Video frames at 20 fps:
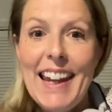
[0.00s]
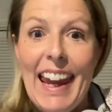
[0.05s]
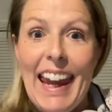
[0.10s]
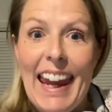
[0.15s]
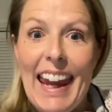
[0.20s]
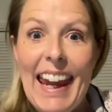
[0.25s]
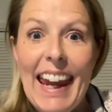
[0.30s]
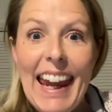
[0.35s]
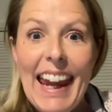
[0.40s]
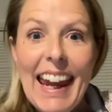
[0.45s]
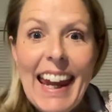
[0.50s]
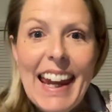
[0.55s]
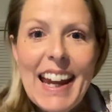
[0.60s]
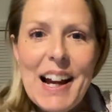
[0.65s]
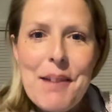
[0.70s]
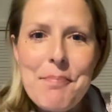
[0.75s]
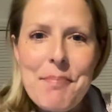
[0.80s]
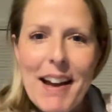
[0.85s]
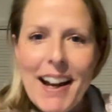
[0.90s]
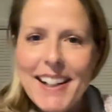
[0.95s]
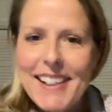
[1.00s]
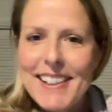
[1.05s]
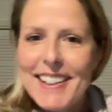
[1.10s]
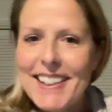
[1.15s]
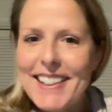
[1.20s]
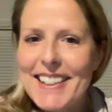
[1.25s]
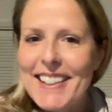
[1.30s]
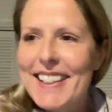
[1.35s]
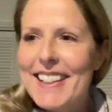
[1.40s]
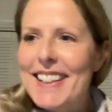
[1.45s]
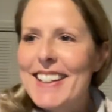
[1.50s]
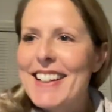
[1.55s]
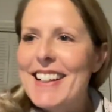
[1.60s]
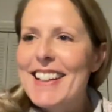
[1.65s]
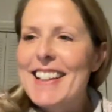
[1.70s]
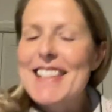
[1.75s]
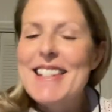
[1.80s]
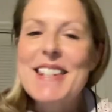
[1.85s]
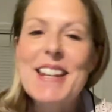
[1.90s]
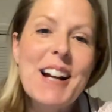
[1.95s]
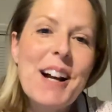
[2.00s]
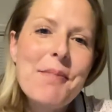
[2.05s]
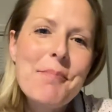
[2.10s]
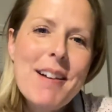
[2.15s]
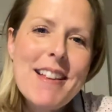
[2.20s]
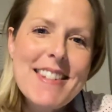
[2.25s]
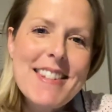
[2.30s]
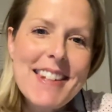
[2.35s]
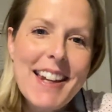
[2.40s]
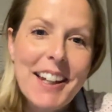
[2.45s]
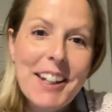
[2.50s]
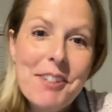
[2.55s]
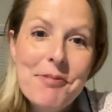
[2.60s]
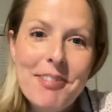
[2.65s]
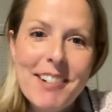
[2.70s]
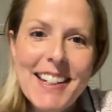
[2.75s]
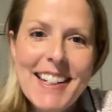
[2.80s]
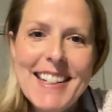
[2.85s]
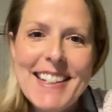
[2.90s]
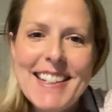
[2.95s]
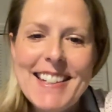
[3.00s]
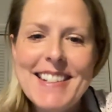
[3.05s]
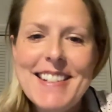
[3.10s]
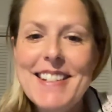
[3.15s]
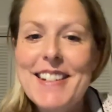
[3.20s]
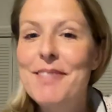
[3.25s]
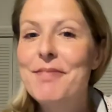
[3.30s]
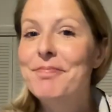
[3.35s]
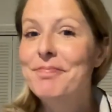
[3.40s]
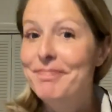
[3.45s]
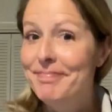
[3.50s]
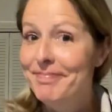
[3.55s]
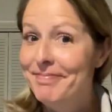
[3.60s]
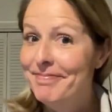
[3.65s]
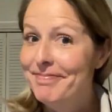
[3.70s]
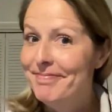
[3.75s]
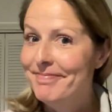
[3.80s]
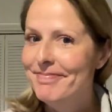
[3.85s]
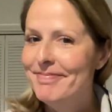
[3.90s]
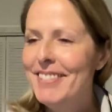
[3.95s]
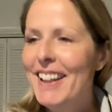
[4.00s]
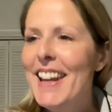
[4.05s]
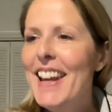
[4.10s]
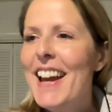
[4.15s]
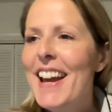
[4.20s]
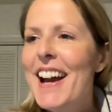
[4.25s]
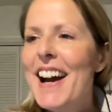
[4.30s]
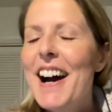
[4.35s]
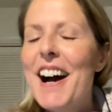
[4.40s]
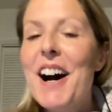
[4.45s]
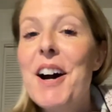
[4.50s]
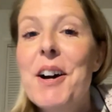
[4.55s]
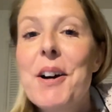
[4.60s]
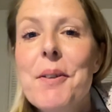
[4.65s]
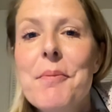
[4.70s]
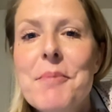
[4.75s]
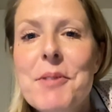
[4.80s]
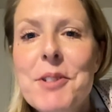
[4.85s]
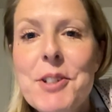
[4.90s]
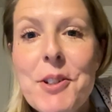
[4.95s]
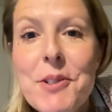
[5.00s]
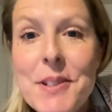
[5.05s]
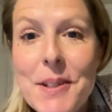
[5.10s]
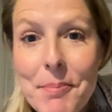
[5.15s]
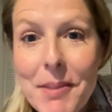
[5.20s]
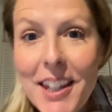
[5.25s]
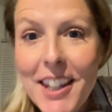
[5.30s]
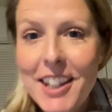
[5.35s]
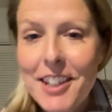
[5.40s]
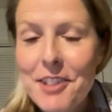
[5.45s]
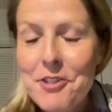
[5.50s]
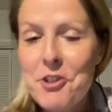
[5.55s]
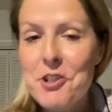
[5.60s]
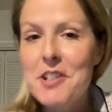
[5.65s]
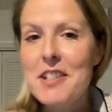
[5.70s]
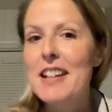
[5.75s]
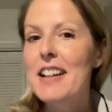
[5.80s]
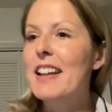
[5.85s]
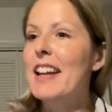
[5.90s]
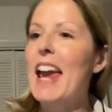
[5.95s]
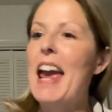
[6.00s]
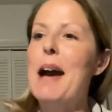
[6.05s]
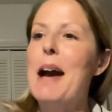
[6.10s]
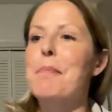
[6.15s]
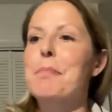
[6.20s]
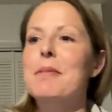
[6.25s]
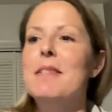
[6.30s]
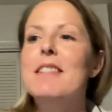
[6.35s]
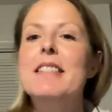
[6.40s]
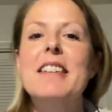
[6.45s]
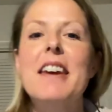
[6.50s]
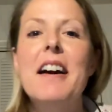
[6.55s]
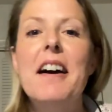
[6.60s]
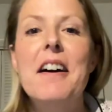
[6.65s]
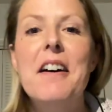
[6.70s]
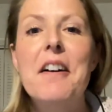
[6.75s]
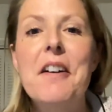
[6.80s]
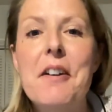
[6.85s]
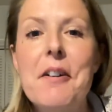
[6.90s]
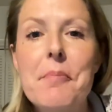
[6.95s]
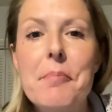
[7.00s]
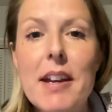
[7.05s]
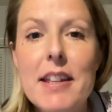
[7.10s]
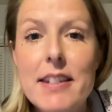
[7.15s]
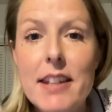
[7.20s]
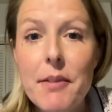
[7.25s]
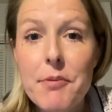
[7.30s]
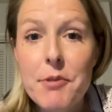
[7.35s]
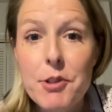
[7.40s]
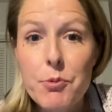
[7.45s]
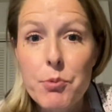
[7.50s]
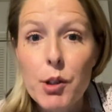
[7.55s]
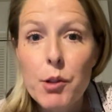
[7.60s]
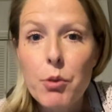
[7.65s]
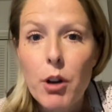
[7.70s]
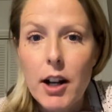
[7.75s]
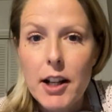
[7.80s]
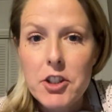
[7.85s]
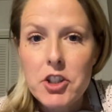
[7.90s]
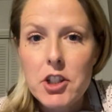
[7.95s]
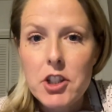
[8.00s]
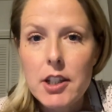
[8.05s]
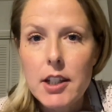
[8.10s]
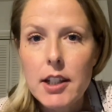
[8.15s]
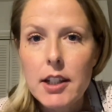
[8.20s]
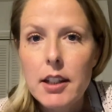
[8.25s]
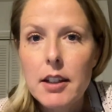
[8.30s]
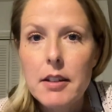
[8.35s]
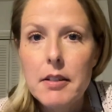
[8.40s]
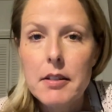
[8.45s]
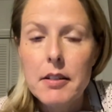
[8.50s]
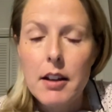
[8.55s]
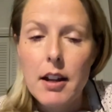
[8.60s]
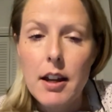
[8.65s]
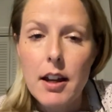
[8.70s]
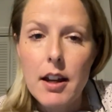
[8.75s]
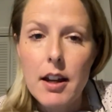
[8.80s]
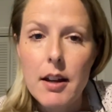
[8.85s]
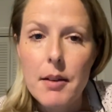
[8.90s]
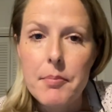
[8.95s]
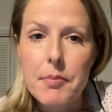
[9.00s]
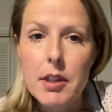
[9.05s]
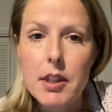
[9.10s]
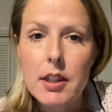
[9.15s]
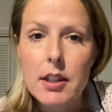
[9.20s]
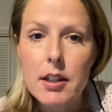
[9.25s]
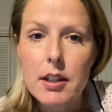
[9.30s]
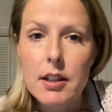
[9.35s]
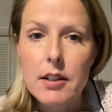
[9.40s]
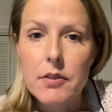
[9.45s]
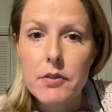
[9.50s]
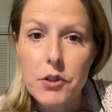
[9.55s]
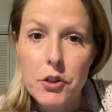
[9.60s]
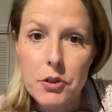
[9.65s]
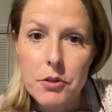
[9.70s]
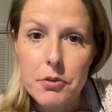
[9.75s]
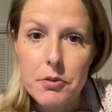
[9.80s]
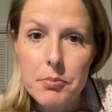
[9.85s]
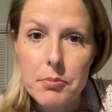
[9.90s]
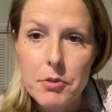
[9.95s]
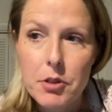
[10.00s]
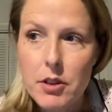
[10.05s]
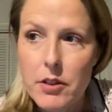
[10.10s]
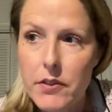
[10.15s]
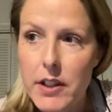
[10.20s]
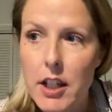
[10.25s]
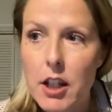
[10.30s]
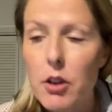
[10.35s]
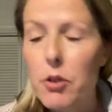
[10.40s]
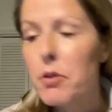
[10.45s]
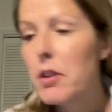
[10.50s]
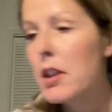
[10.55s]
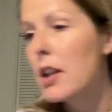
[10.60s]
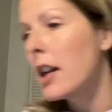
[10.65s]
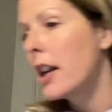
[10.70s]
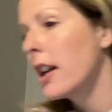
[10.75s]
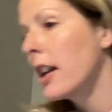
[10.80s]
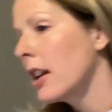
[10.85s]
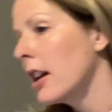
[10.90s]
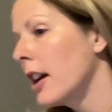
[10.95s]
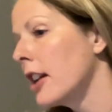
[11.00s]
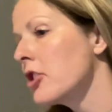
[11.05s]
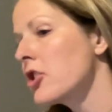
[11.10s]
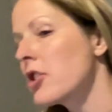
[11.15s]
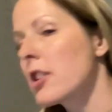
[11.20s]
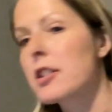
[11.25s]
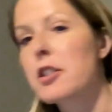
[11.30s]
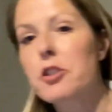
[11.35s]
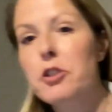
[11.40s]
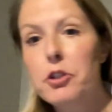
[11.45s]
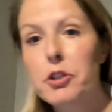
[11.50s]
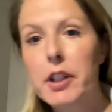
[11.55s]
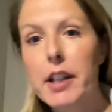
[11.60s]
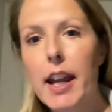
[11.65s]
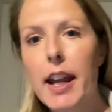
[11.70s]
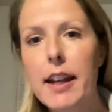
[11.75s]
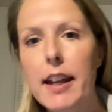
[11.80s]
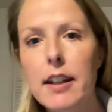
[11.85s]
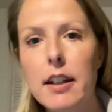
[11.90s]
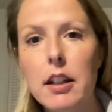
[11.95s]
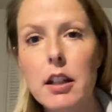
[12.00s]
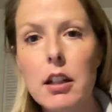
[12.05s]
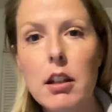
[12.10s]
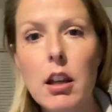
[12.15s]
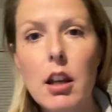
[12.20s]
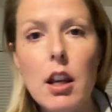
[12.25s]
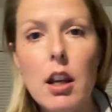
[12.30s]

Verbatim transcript: Hey, I'm back on again. I guess I got my second wind. Um, so something interesting happened um, as I was rewatching um, the film or the video that I, I just created,